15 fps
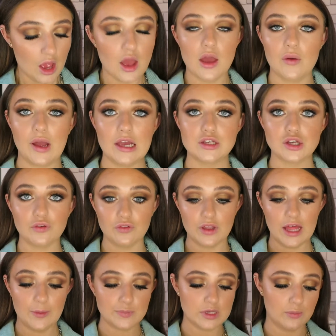Okay, so for
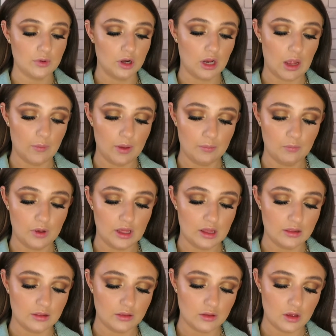lips, I'm going to go in
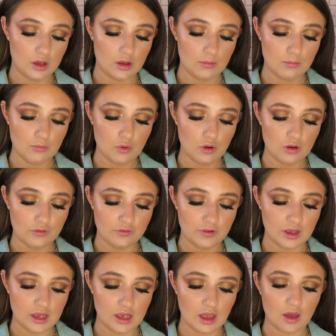with the
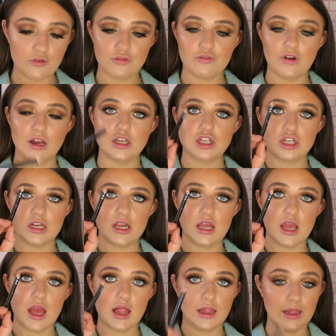Morphe
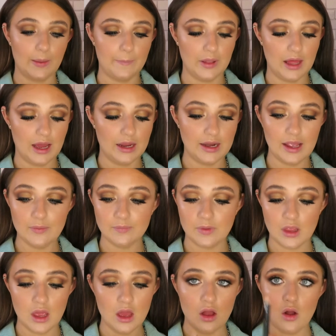Frenchie lip liner.
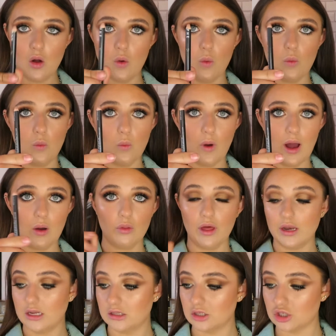Wow, that needs a